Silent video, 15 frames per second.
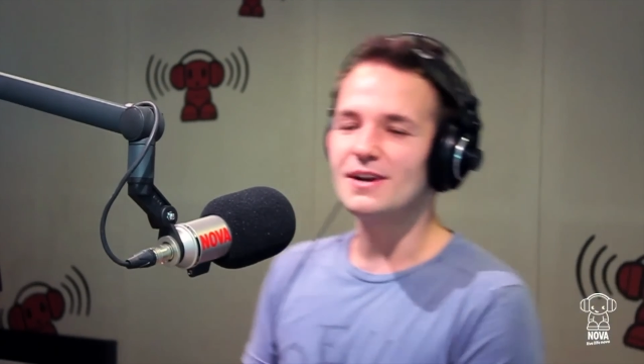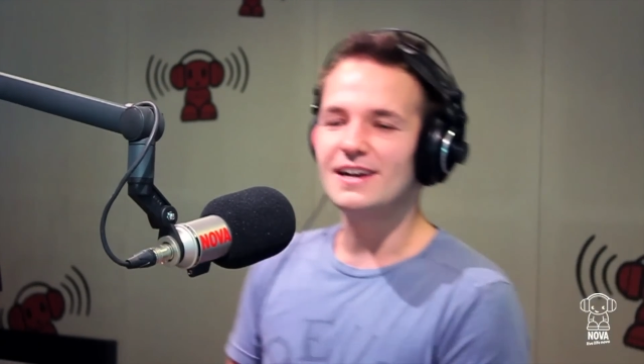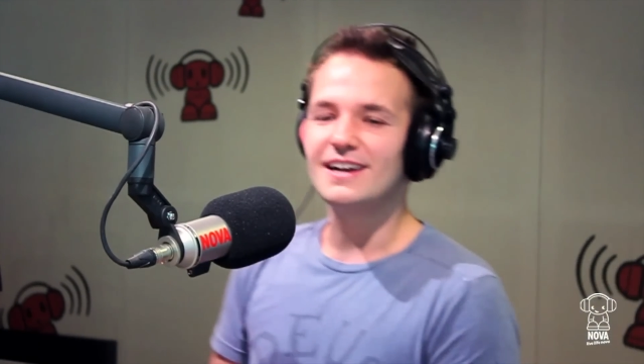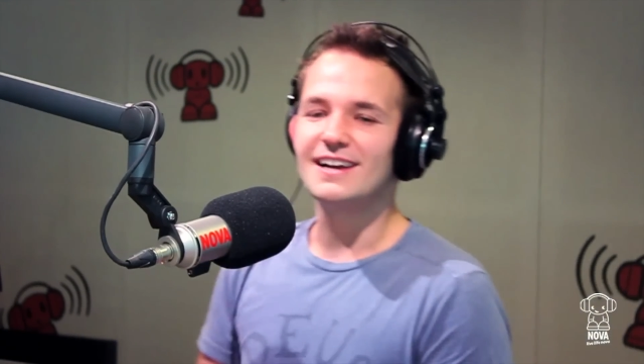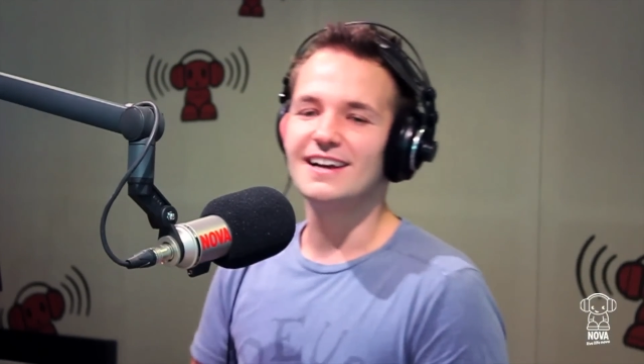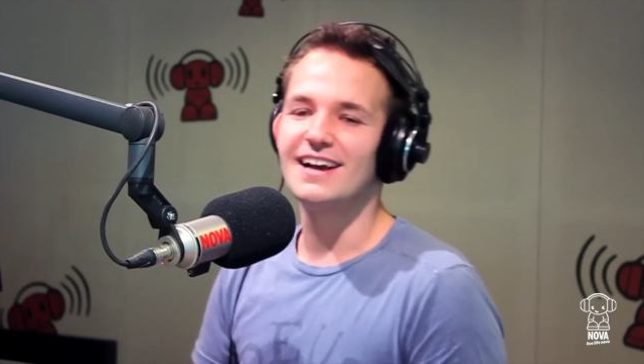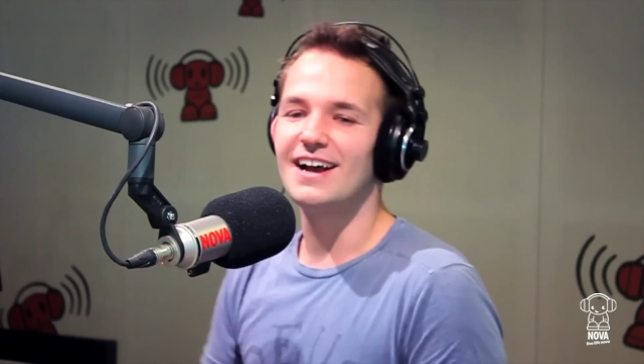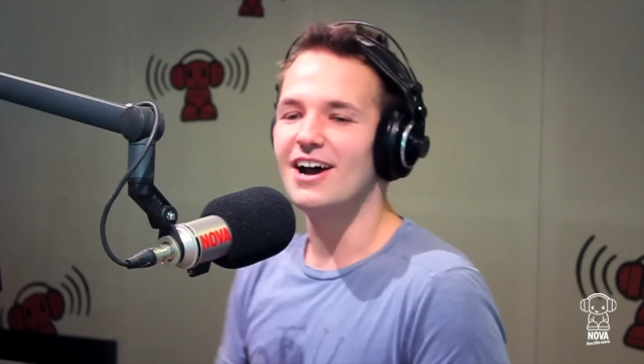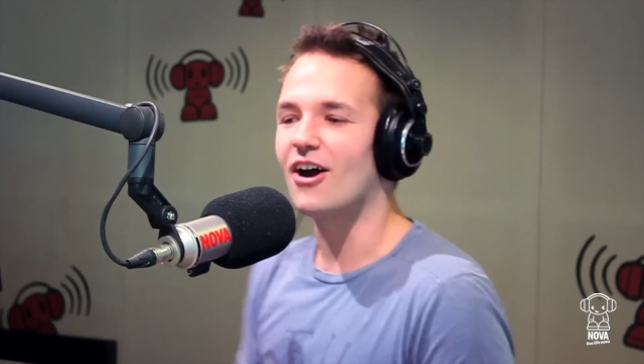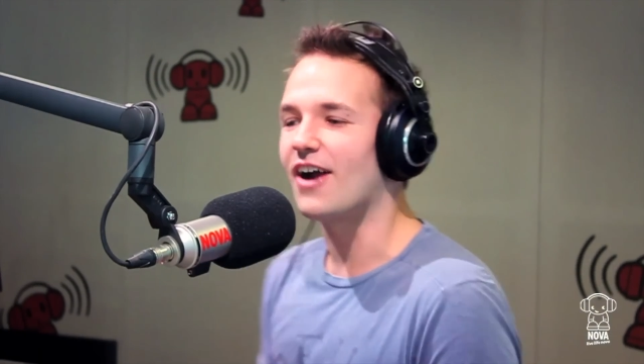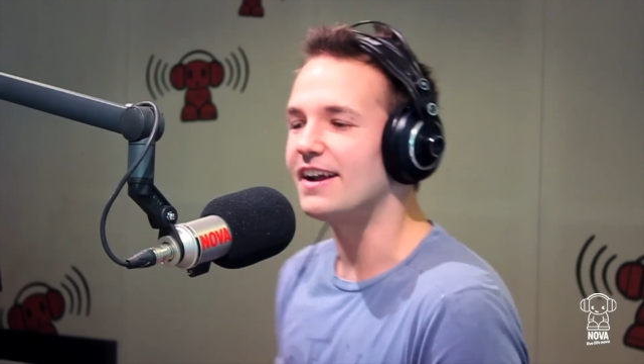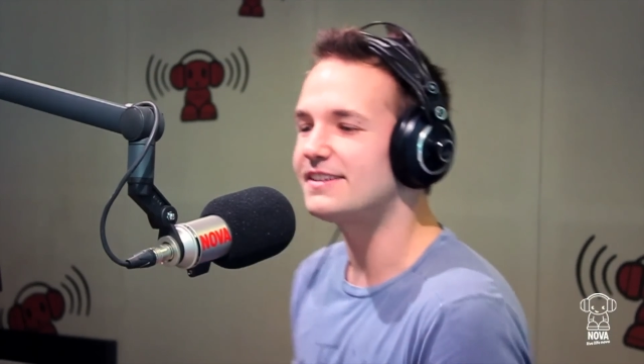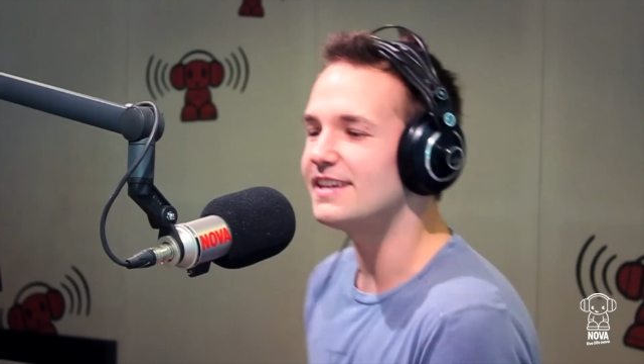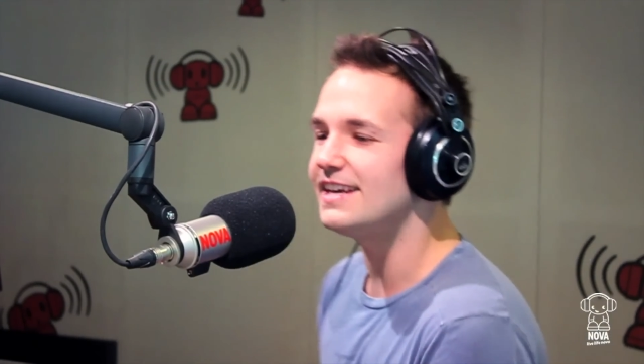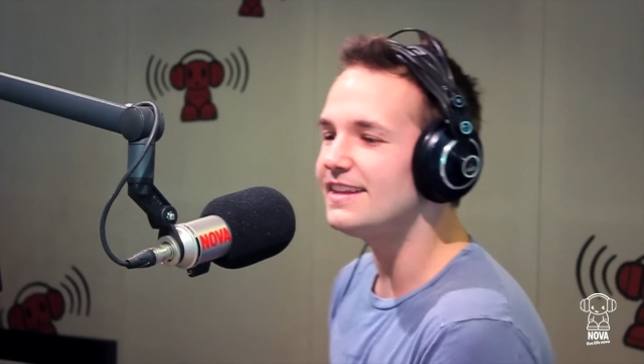already. All
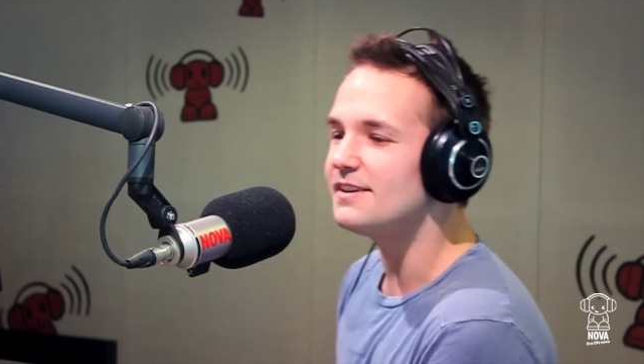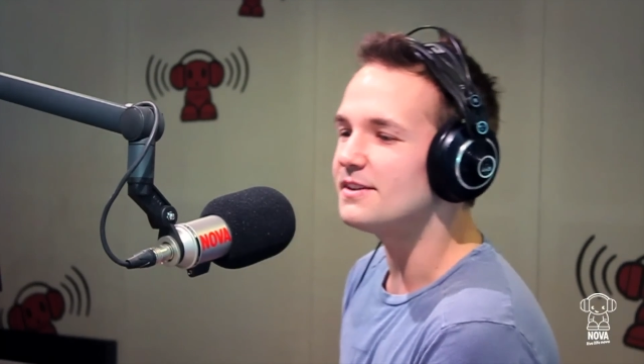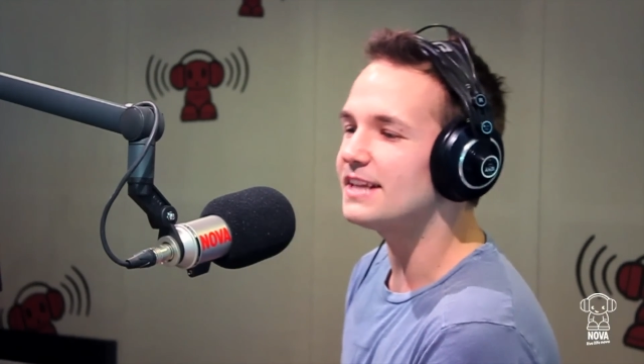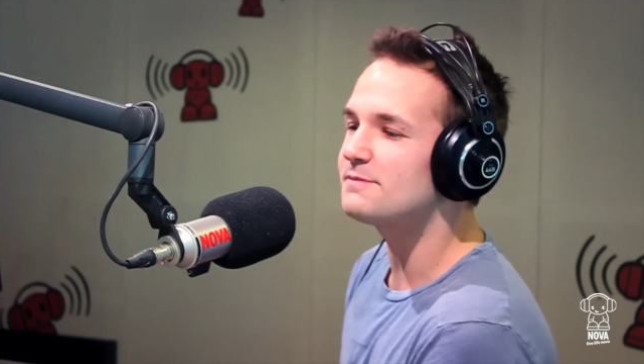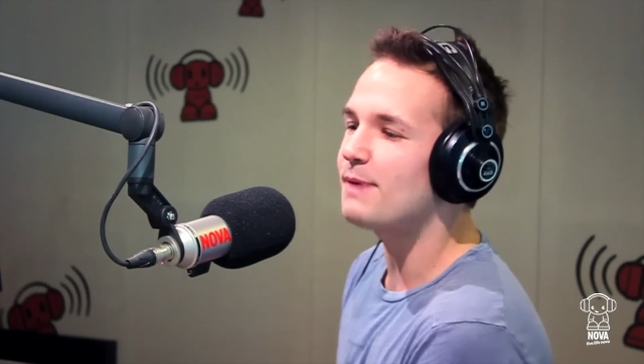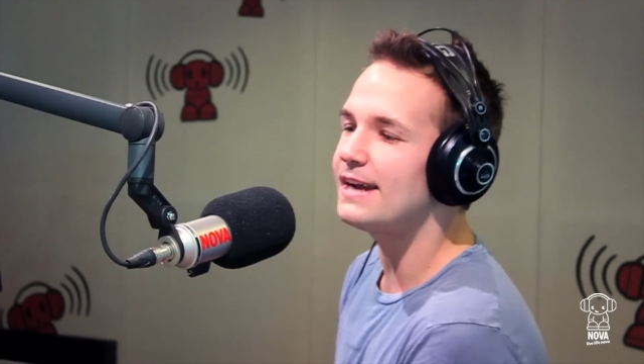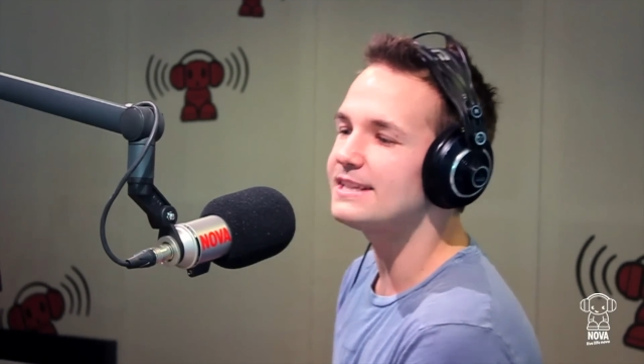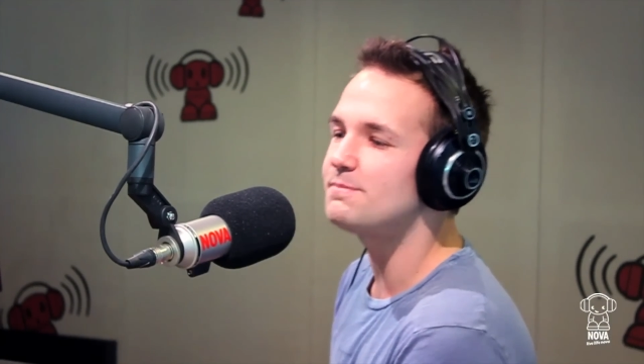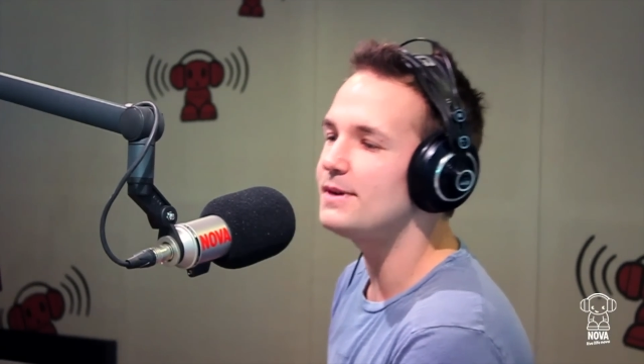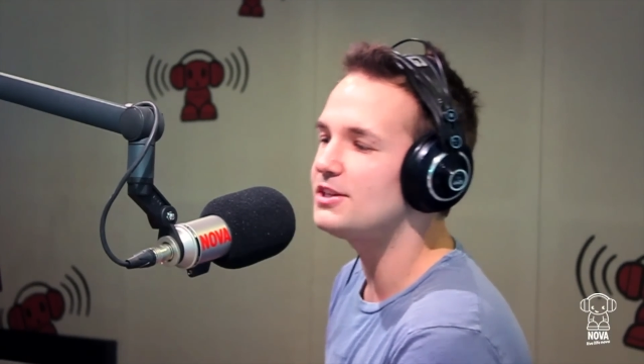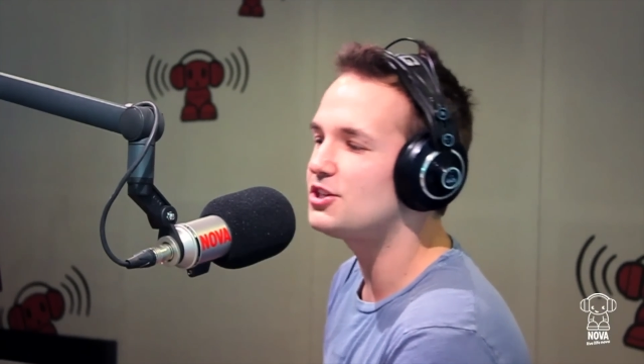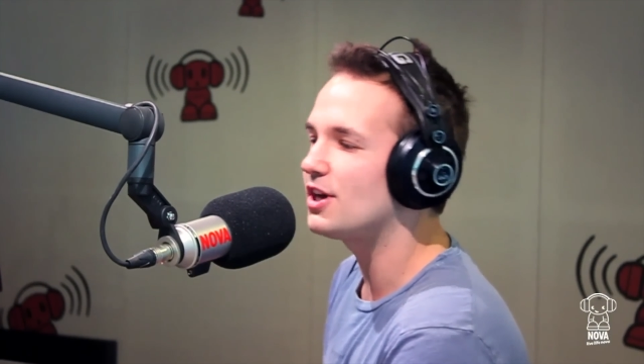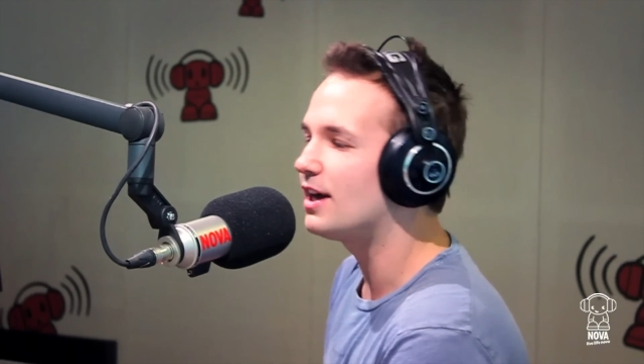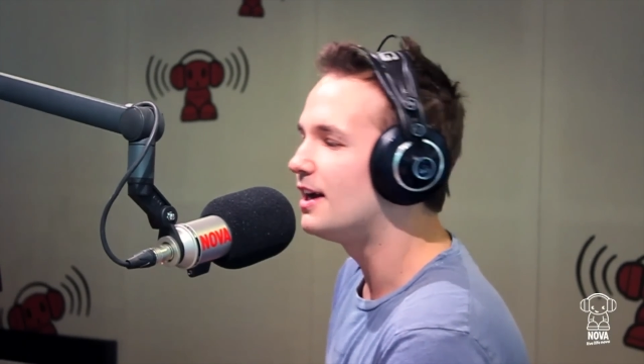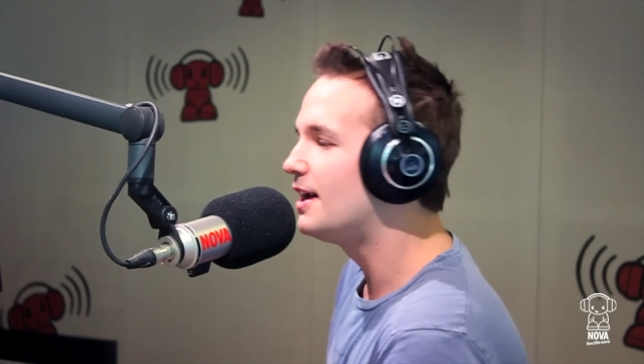right. So, here, let's paint the
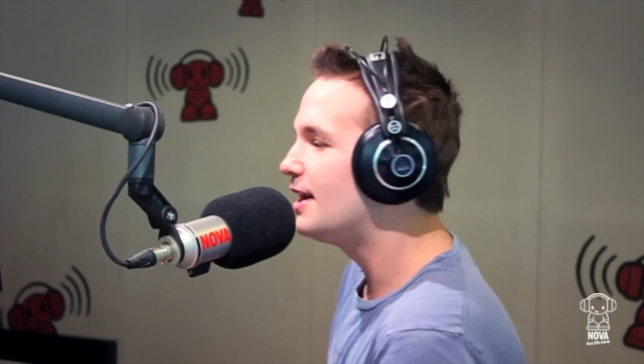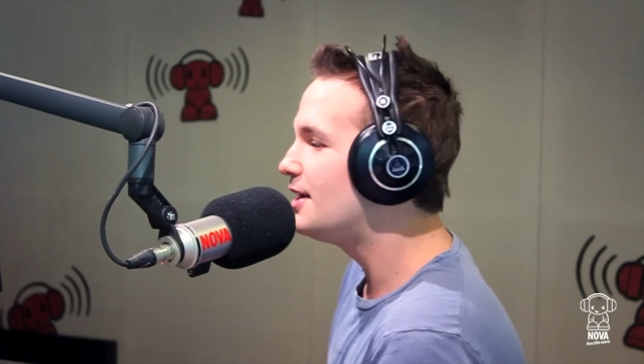picture.